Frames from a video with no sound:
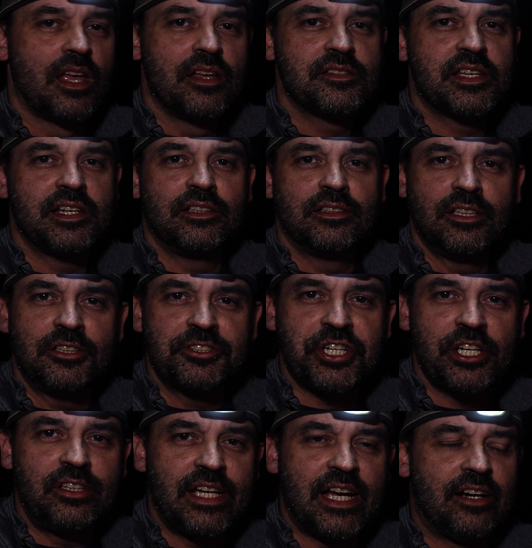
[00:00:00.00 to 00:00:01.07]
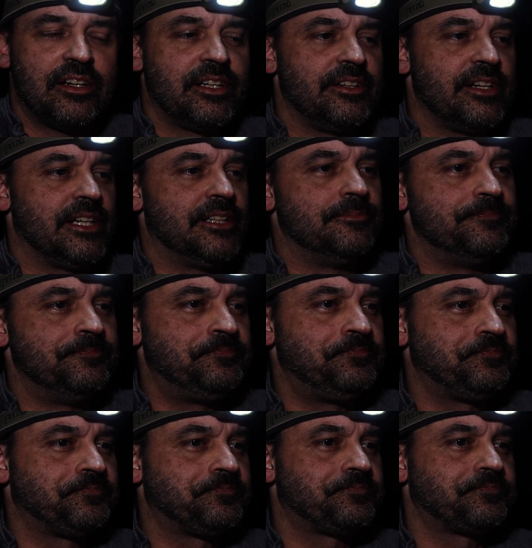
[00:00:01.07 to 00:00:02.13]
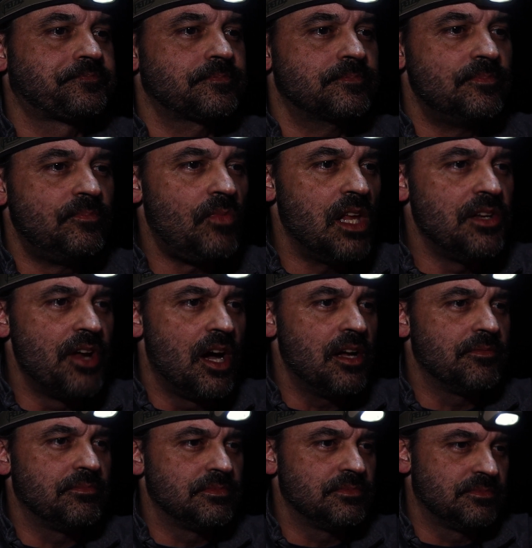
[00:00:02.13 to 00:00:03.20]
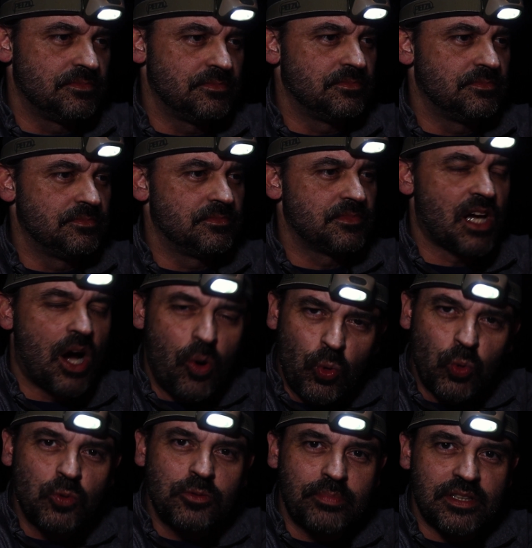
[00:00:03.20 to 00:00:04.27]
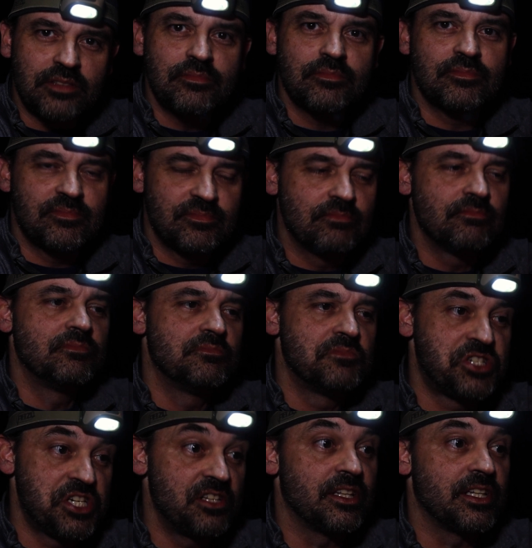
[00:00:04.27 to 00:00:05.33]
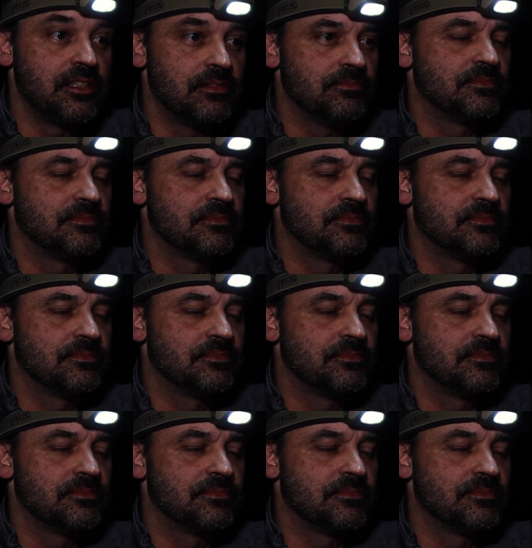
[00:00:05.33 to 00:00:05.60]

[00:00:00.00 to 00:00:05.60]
It's getting a little chilly out here now. Not cold, but chilly.